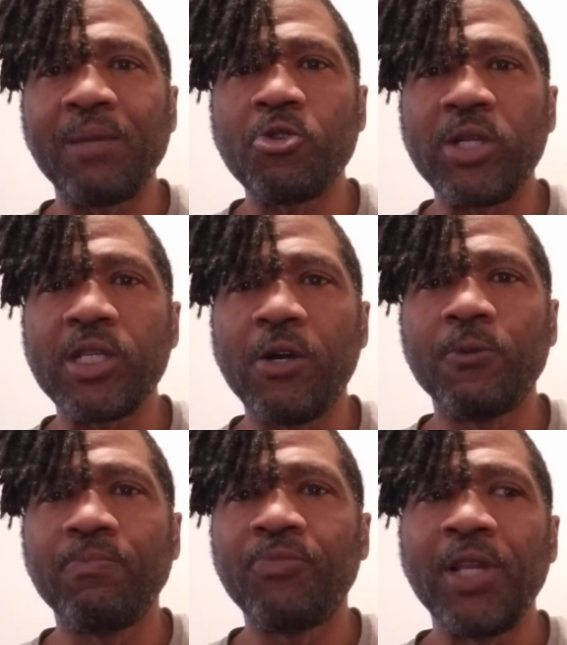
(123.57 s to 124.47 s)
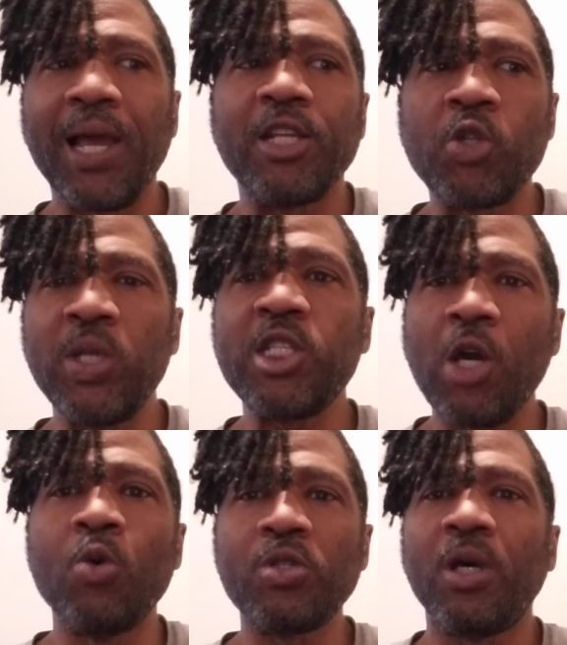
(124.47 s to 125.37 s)
trench coat. Like trench
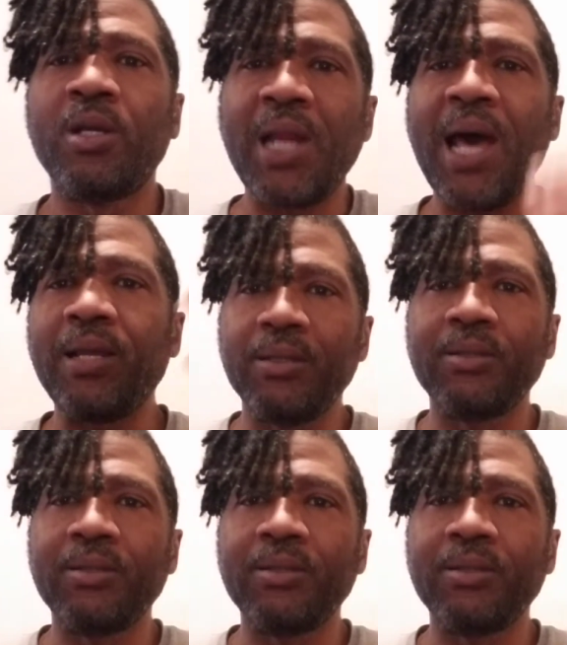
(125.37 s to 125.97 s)
coats are not.